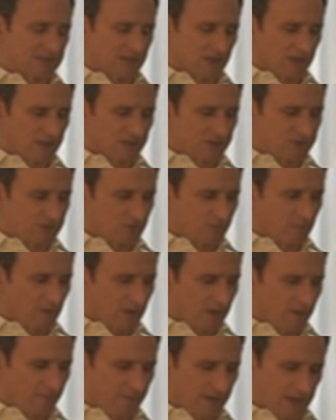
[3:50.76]
And as it
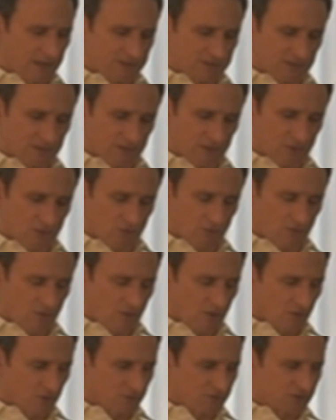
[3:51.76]
does, you might
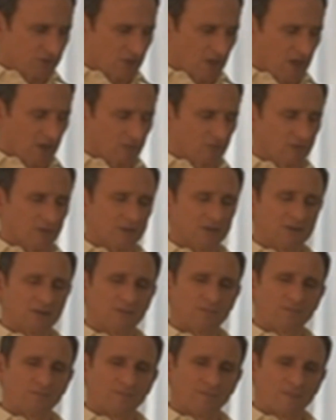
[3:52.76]
imagine that your heart
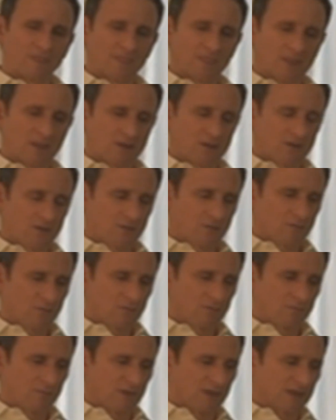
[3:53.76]
chakra
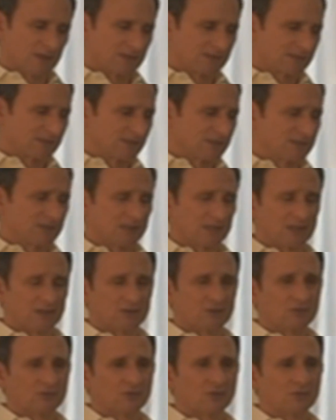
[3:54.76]

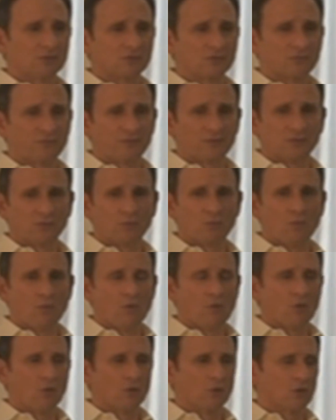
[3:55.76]
begins to tingle or
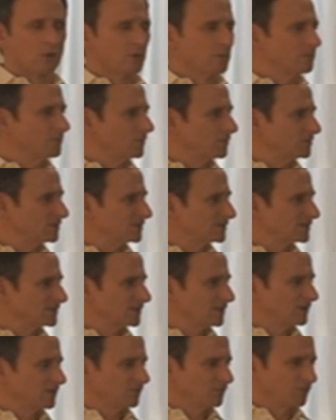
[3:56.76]
feel warm
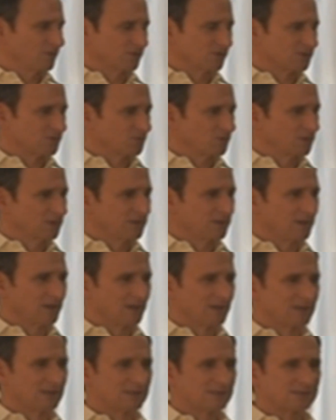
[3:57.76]
or just
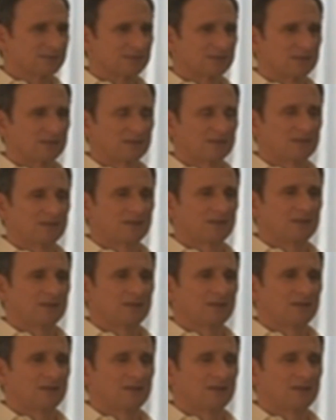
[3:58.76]
feels really nice.